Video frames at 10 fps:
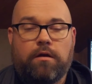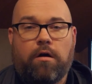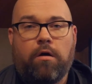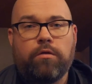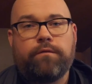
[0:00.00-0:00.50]

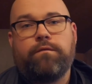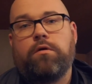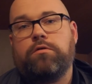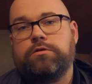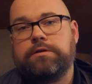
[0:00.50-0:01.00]
All the
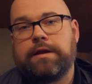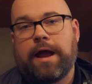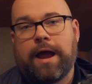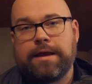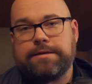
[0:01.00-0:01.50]
photos that
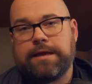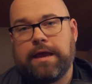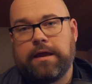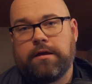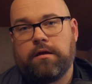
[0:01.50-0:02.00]
I
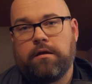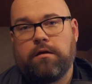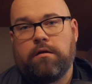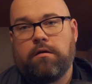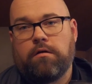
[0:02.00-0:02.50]
take
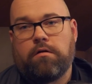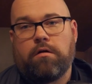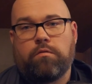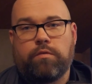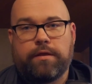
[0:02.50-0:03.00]

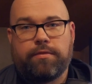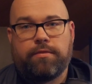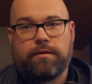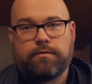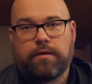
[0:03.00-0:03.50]
are with
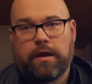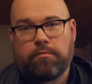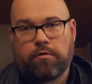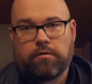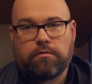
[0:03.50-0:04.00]
this
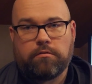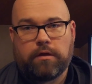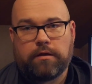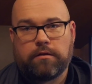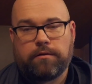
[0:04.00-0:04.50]
camera
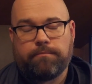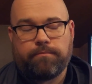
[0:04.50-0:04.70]
lately.